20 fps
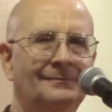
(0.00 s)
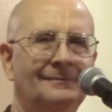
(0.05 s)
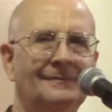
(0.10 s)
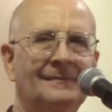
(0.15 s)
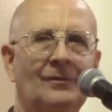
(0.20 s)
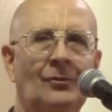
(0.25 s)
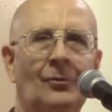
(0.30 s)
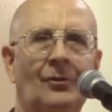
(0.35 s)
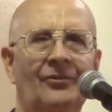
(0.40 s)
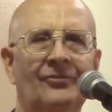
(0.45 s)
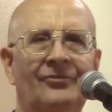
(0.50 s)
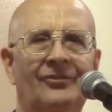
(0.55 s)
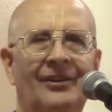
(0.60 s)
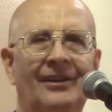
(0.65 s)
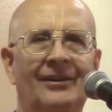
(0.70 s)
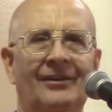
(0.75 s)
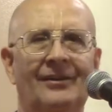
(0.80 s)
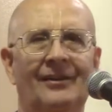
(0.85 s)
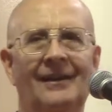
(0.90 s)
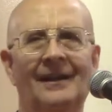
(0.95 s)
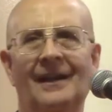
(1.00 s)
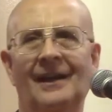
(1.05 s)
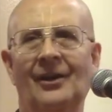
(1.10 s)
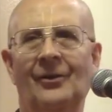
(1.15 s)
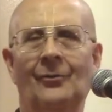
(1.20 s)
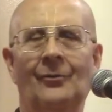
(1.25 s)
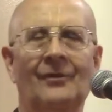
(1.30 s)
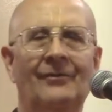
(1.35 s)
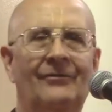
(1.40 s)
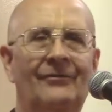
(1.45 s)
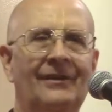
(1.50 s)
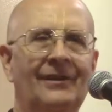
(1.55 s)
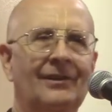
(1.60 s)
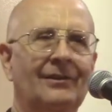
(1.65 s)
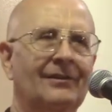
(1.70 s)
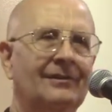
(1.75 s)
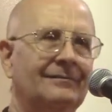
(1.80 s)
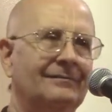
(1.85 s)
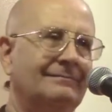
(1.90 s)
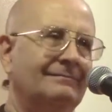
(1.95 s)
Of course, we
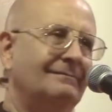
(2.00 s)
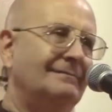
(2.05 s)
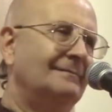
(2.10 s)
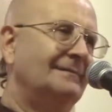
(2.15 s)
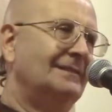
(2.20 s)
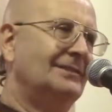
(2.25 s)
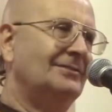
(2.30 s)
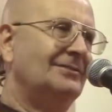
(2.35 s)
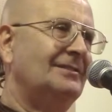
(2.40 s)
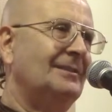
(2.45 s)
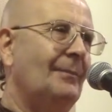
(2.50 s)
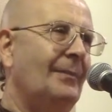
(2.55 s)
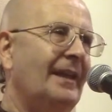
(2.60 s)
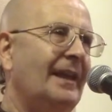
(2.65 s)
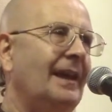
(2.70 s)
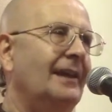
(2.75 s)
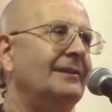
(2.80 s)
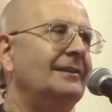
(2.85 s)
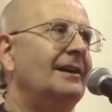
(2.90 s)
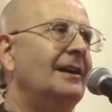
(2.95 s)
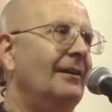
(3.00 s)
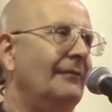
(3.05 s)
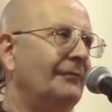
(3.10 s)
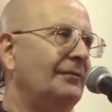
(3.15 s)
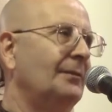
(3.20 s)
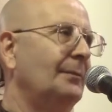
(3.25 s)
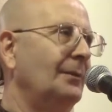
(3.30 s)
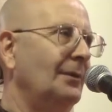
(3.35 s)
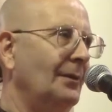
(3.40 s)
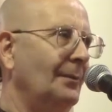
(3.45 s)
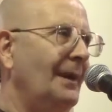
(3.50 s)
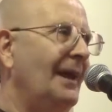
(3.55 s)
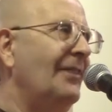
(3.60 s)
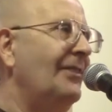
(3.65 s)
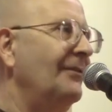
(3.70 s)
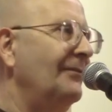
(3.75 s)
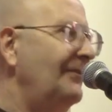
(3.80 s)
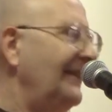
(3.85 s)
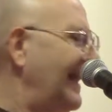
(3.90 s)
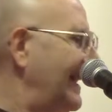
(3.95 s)
feel just something uncomfortable about
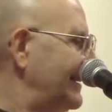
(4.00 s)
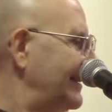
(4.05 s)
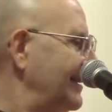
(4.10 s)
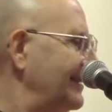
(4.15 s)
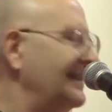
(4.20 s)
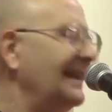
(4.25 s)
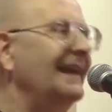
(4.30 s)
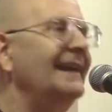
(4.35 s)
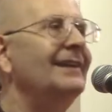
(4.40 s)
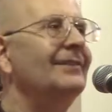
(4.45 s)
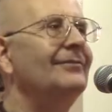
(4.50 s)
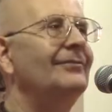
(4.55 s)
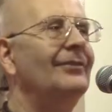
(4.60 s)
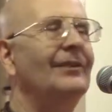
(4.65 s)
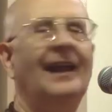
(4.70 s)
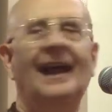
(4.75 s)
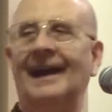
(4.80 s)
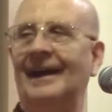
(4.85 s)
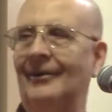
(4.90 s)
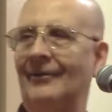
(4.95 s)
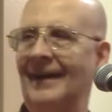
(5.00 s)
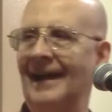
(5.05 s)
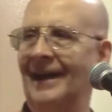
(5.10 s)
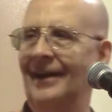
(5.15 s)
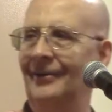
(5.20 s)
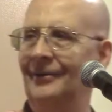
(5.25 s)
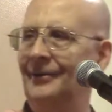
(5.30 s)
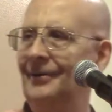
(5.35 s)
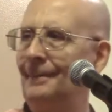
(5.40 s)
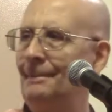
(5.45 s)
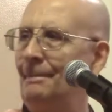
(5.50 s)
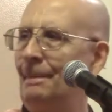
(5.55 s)
the fact that they can fly around.